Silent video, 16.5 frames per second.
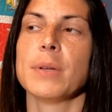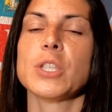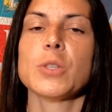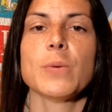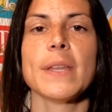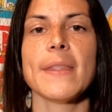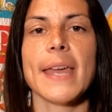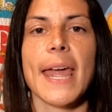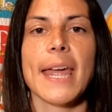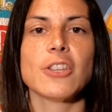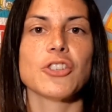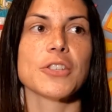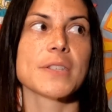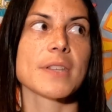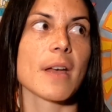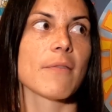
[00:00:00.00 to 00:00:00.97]
between the
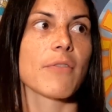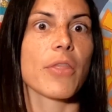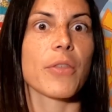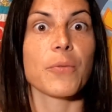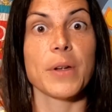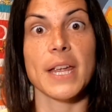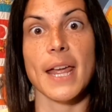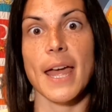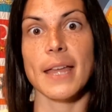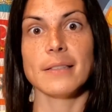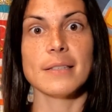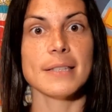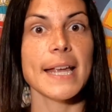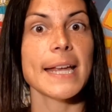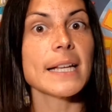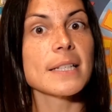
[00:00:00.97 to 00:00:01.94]
ages of 3
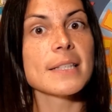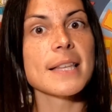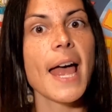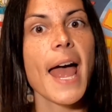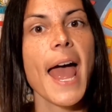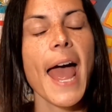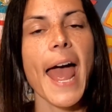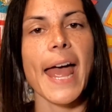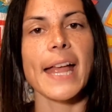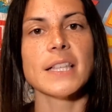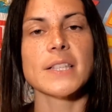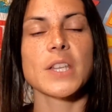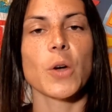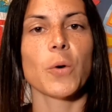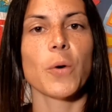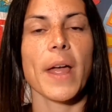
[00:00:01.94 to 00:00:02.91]
and 6,
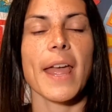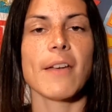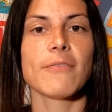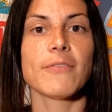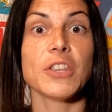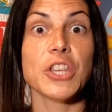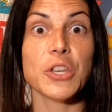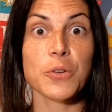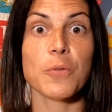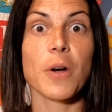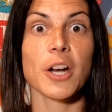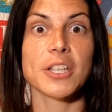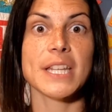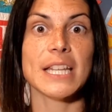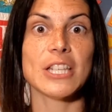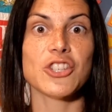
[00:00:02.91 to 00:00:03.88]
and so if you
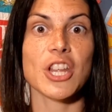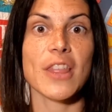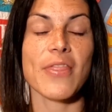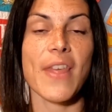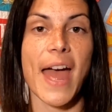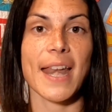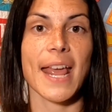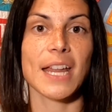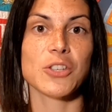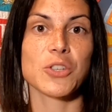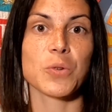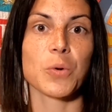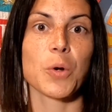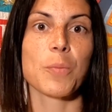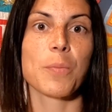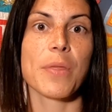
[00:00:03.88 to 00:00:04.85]
are teaching that
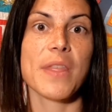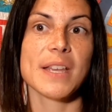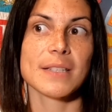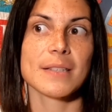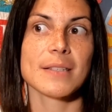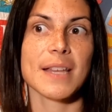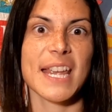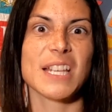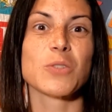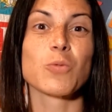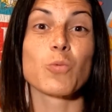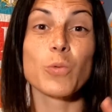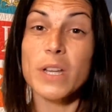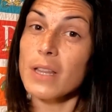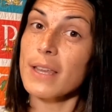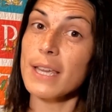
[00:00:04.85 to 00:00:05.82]
age group, this is
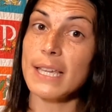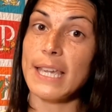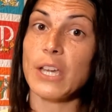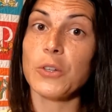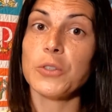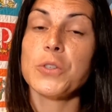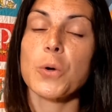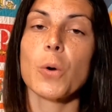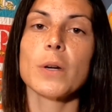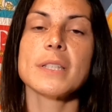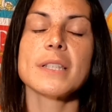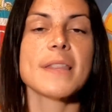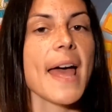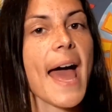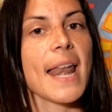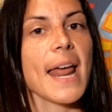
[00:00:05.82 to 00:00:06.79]
really geared
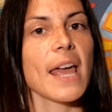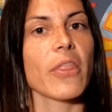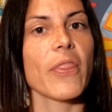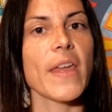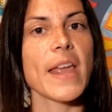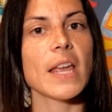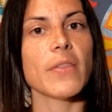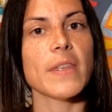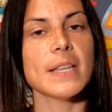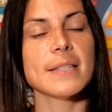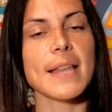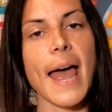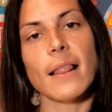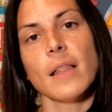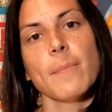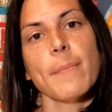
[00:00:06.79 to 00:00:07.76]
towards that. I think
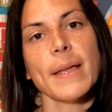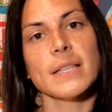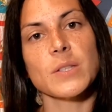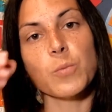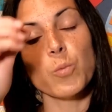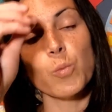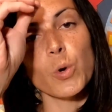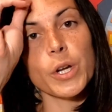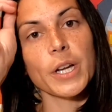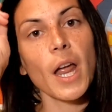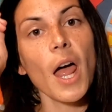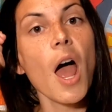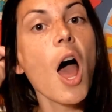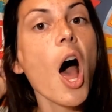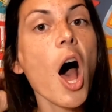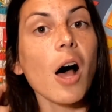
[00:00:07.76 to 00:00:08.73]
these elements
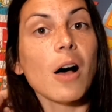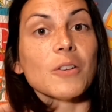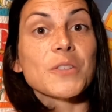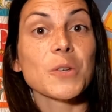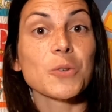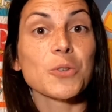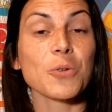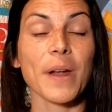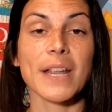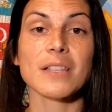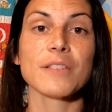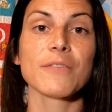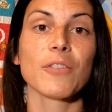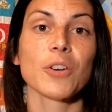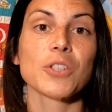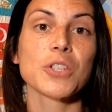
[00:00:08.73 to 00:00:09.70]
would also
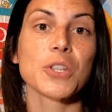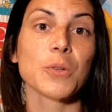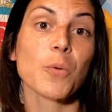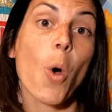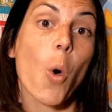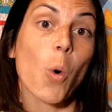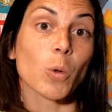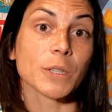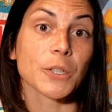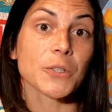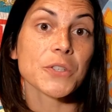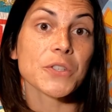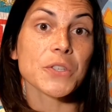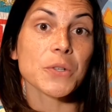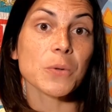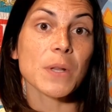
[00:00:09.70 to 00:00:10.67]
transfer to older
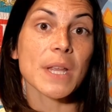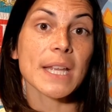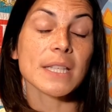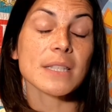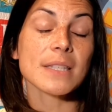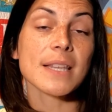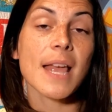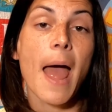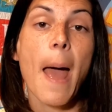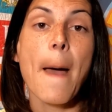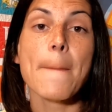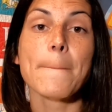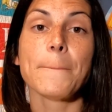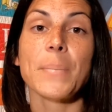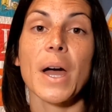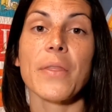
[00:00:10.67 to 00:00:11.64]
students,
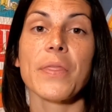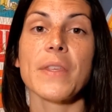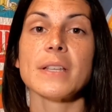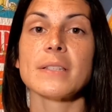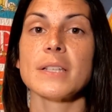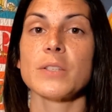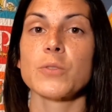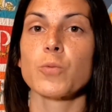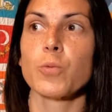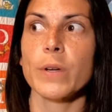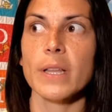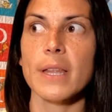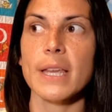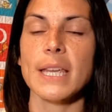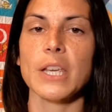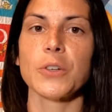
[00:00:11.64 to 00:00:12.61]
but this is
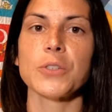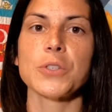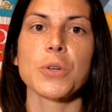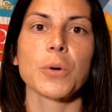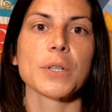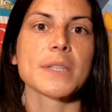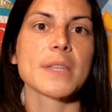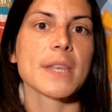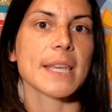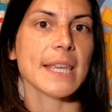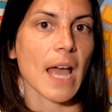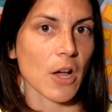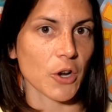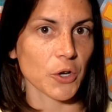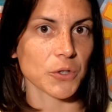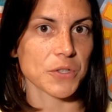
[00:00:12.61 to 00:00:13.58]
really geared towards the
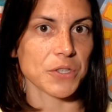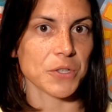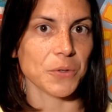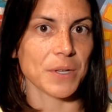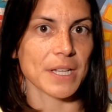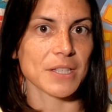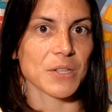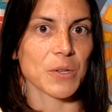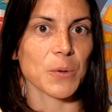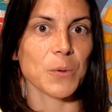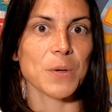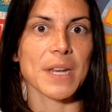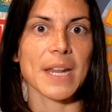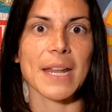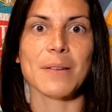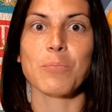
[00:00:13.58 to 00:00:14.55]
younger students
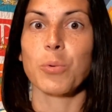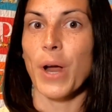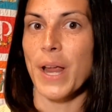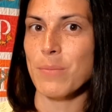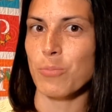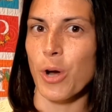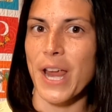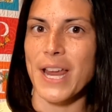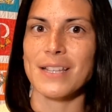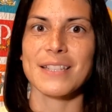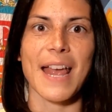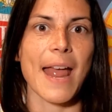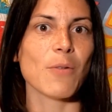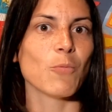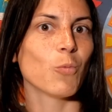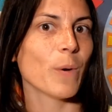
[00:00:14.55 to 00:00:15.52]
who need brain breaks
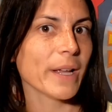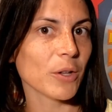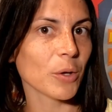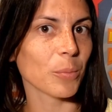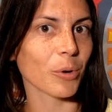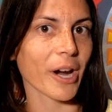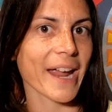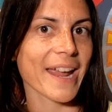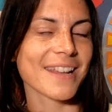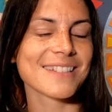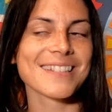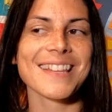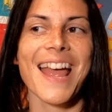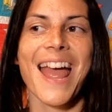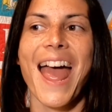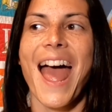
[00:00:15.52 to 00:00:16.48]
and wiggle
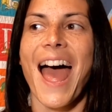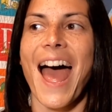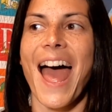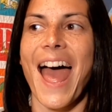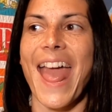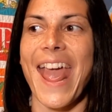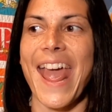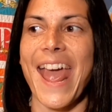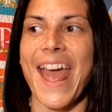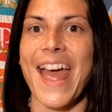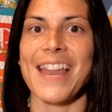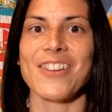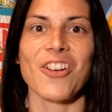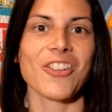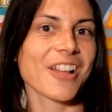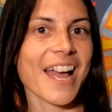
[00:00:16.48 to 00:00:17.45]
breaks
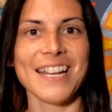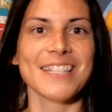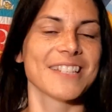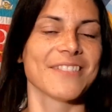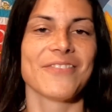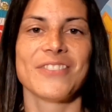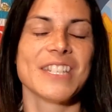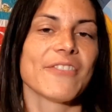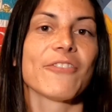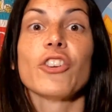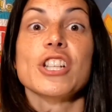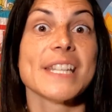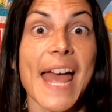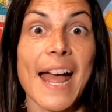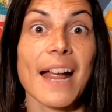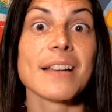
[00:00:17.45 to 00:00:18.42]
and all kinds of
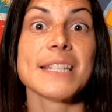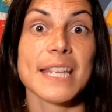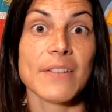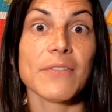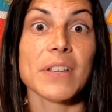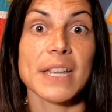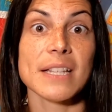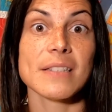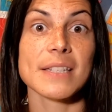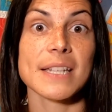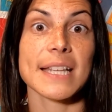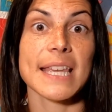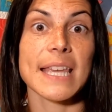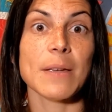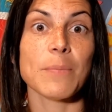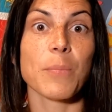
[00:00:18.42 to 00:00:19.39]
different activities to
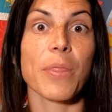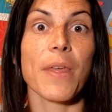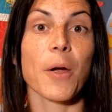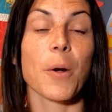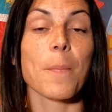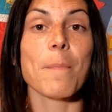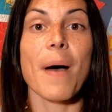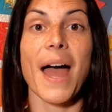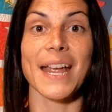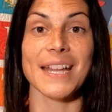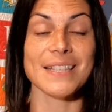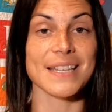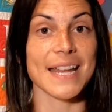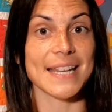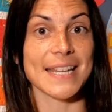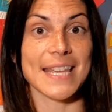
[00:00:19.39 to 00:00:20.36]
keep their
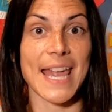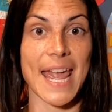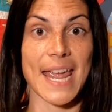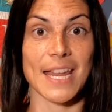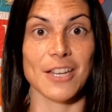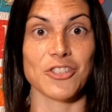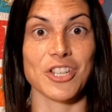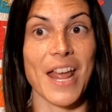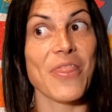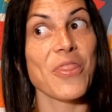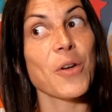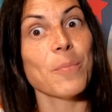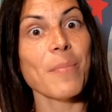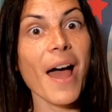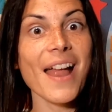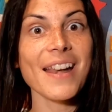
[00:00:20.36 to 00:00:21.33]
minds engaged and
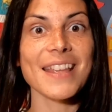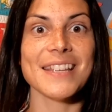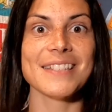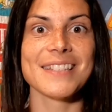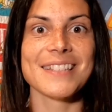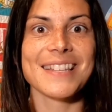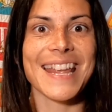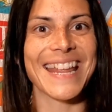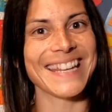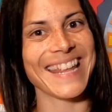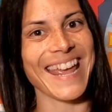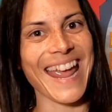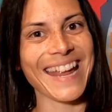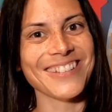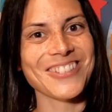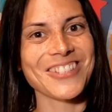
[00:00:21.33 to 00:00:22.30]
their bodies
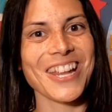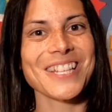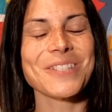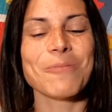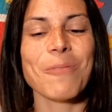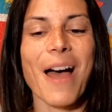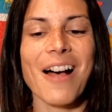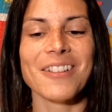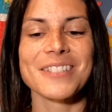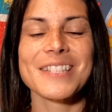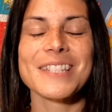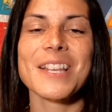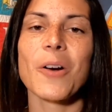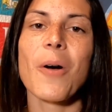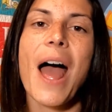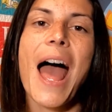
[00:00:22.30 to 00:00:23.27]
engaged as well.
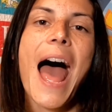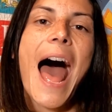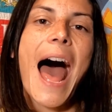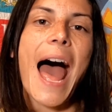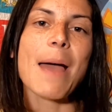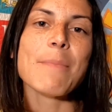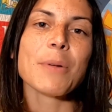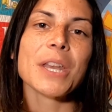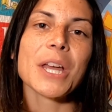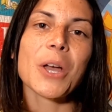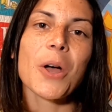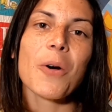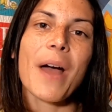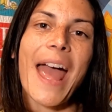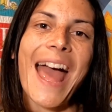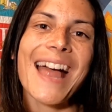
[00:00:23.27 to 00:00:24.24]
So I'm gonna
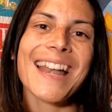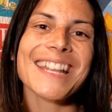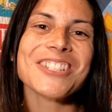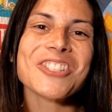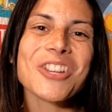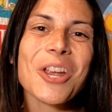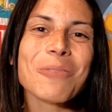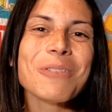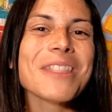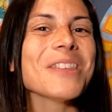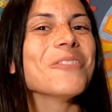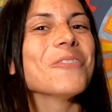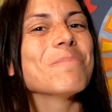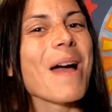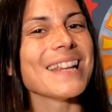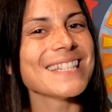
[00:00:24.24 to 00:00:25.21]
go ahead and share with
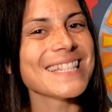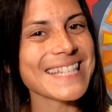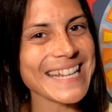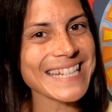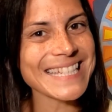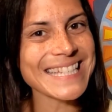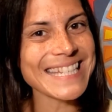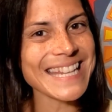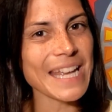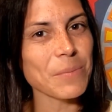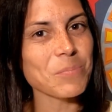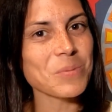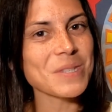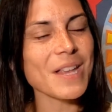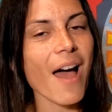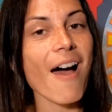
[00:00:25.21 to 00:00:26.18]
you my 6 tips